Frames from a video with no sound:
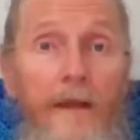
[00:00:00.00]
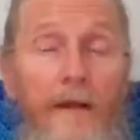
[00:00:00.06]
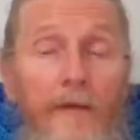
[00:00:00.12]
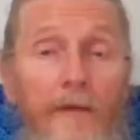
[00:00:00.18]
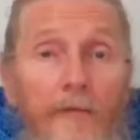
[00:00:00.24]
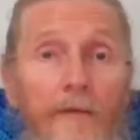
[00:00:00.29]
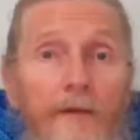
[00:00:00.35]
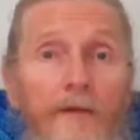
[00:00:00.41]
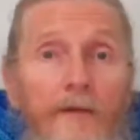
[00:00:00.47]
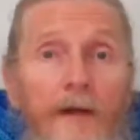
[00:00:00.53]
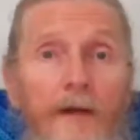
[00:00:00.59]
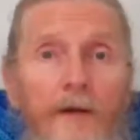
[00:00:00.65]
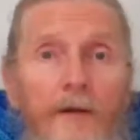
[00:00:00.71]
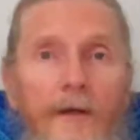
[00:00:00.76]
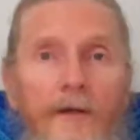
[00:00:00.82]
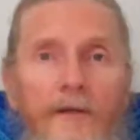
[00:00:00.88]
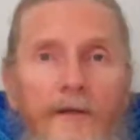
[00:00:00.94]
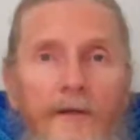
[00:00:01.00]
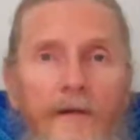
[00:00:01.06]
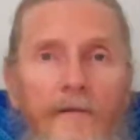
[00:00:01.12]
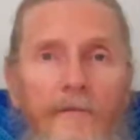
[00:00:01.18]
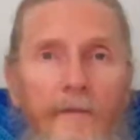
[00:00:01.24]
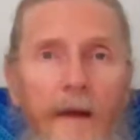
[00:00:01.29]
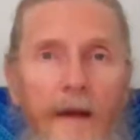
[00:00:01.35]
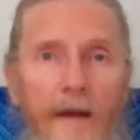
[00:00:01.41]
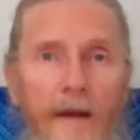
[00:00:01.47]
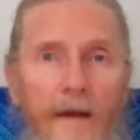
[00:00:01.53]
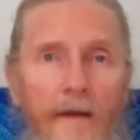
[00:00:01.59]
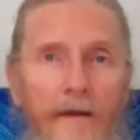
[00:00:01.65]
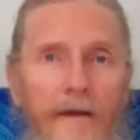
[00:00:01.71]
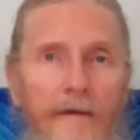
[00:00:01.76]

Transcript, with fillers: The regeneration of man.